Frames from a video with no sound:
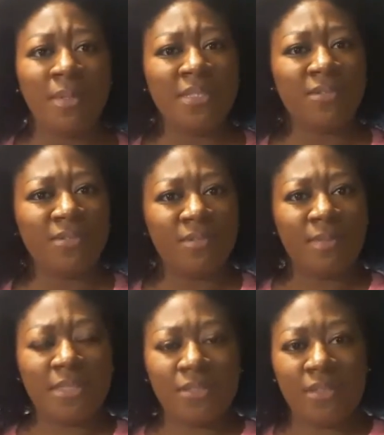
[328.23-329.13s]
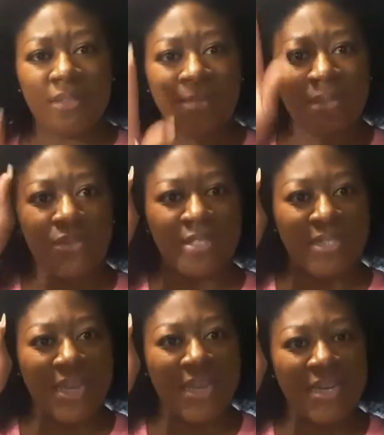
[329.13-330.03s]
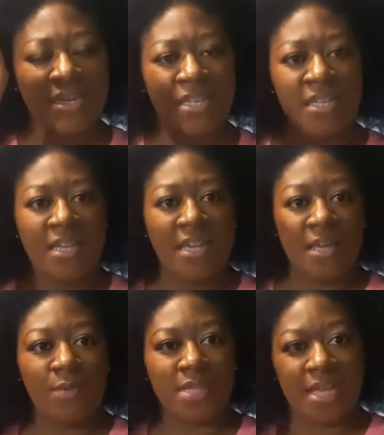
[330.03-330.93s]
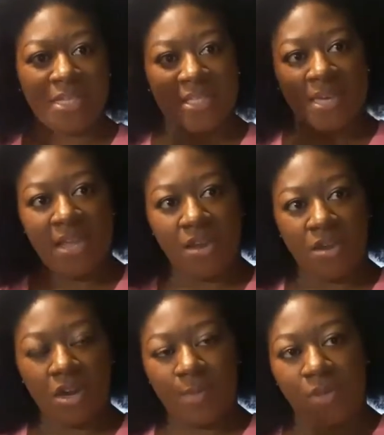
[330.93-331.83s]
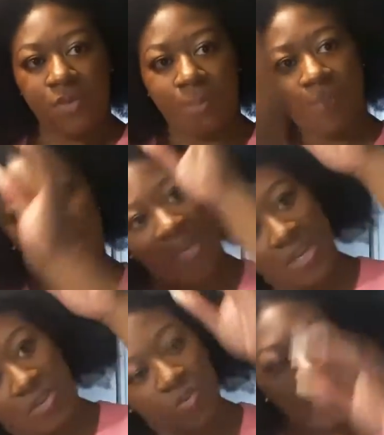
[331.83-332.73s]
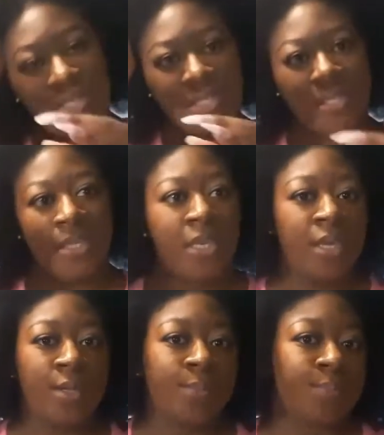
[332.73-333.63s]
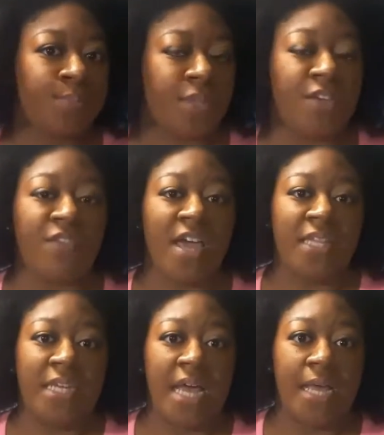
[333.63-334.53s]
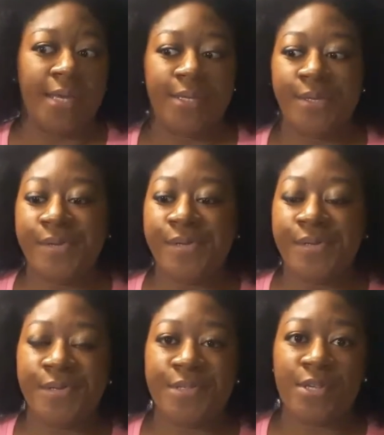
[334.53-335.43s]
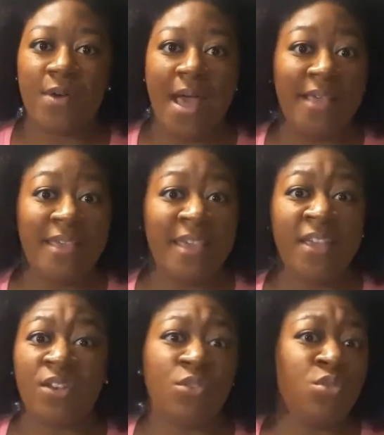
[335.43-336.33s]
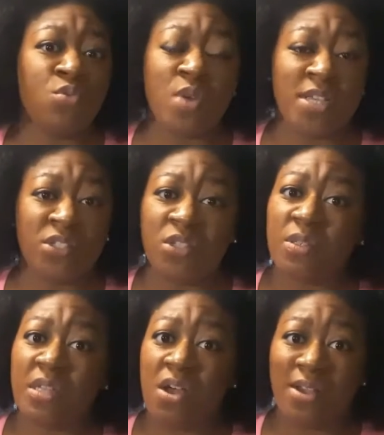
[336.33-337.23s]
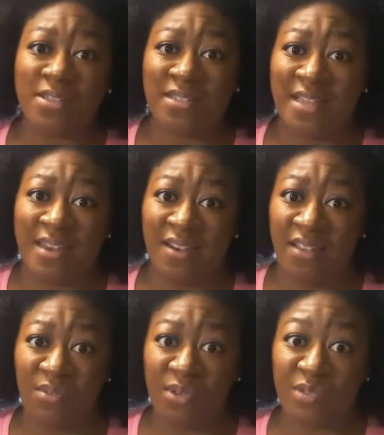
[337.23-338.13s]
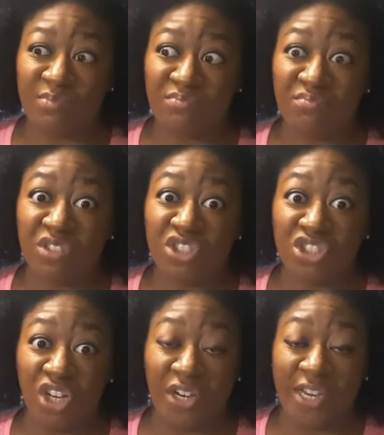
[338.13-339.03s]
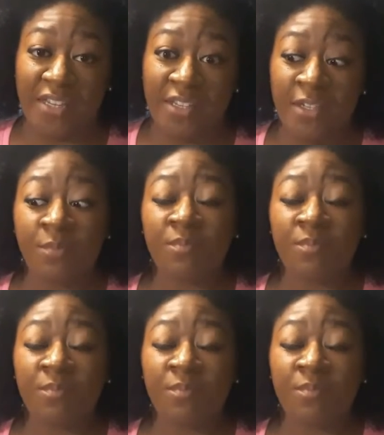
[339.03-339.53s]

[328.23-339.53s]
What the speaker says: My little stand, it was like a snake arm and you could bend it and twist it. It finally died. So I can't do a sew along until I get another one. Sorry.